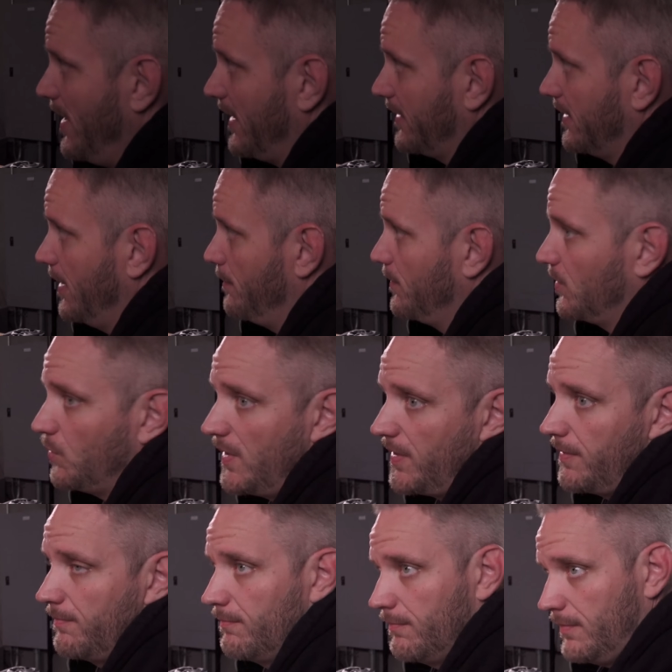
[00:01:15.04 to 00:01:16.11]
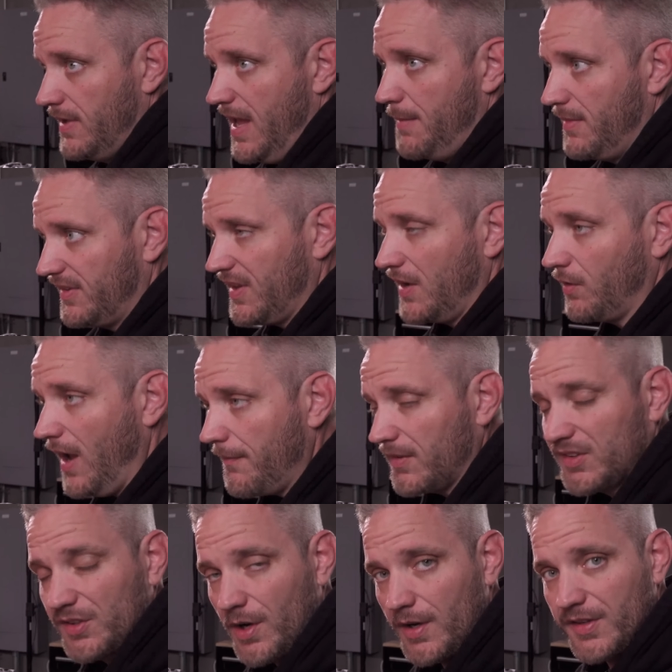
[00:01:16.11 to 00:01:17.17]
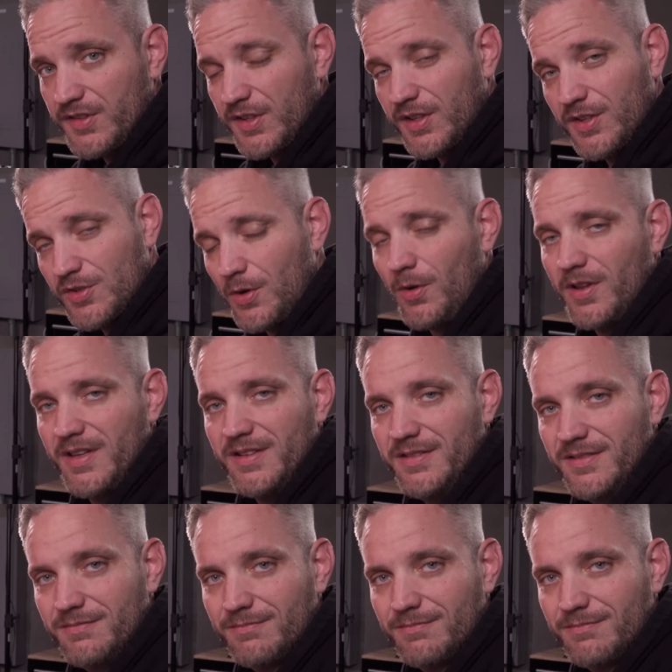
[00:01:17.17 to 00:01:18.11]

that comes with M S I graphics cards to control it.